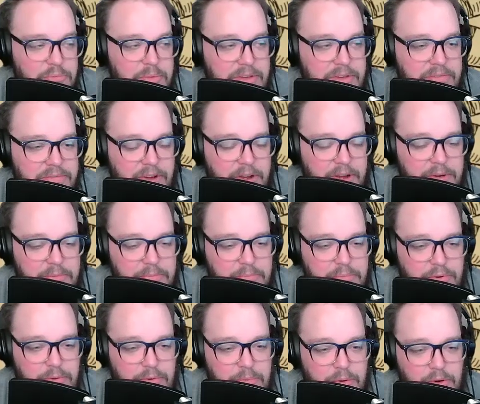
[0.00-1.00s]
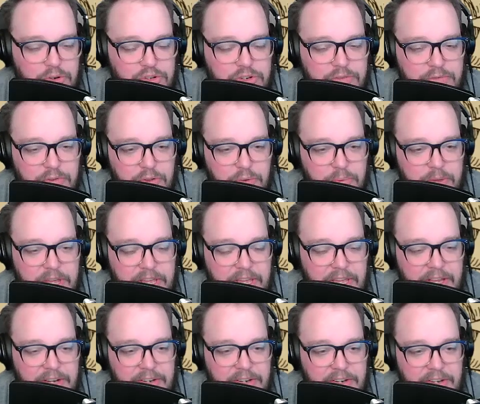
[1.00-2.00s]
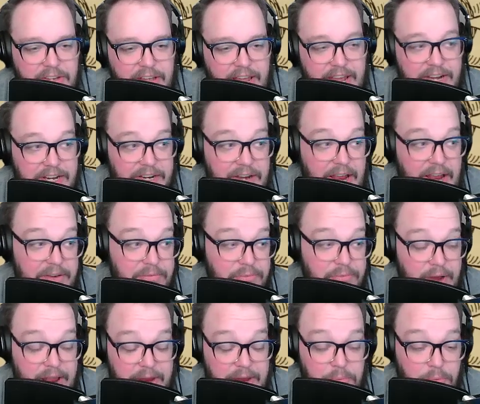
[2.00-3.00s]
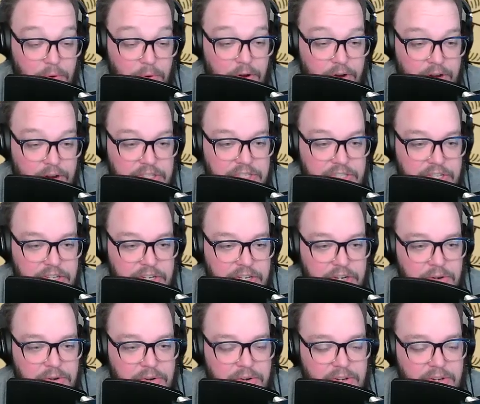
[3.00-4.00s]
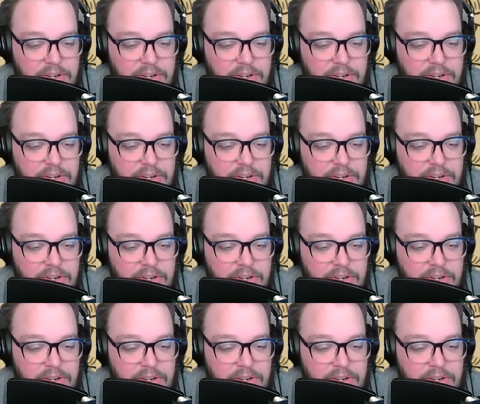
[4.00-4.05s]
it would be a fun promotion for the weekend, and it works. It's